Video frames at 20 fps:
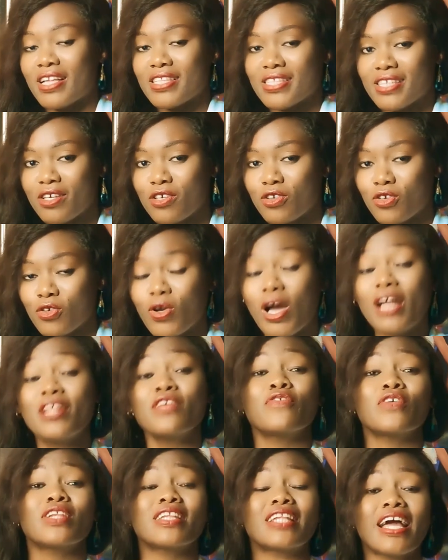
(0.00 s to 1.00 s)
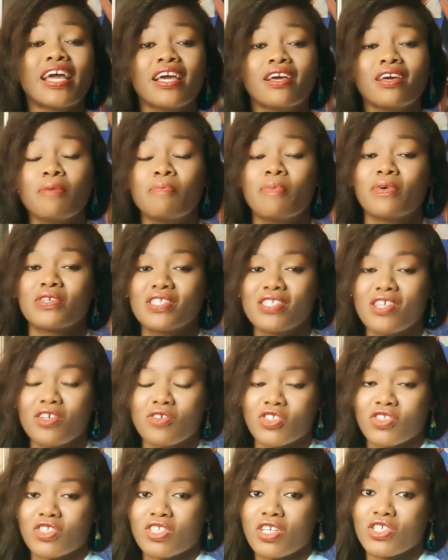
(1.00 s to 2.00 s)
thank you and if you like a personal
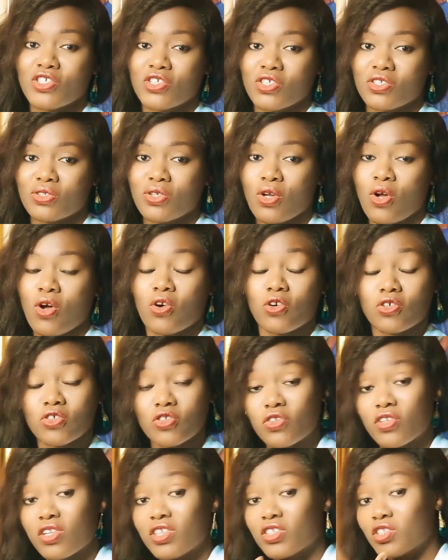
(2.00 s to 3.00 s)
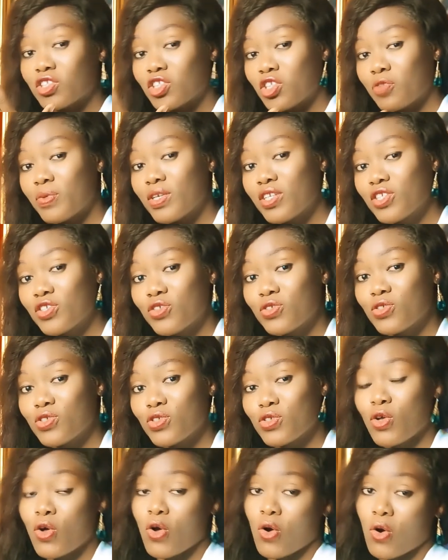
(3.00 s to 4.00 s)
consultation on relationship
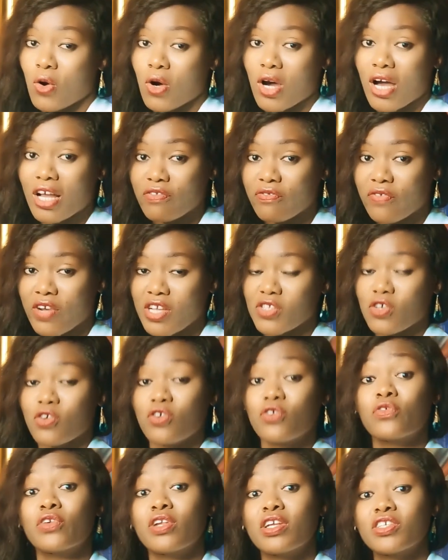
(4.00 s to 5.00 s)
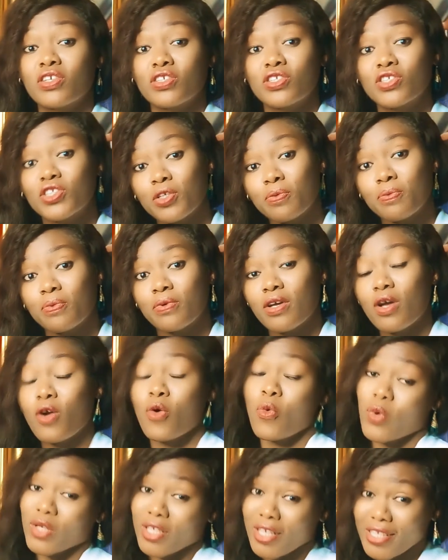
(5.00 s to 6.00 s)
issues or advice on relationship
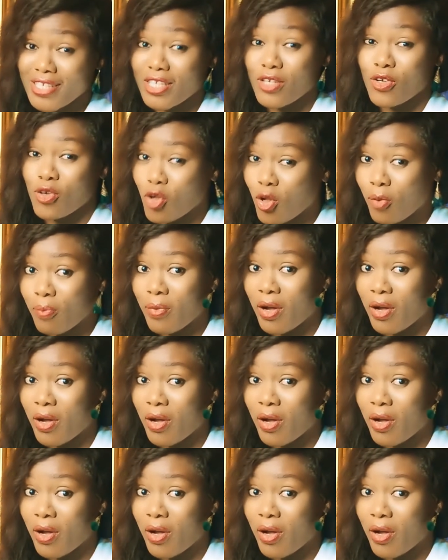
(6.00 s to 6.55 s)
whether single or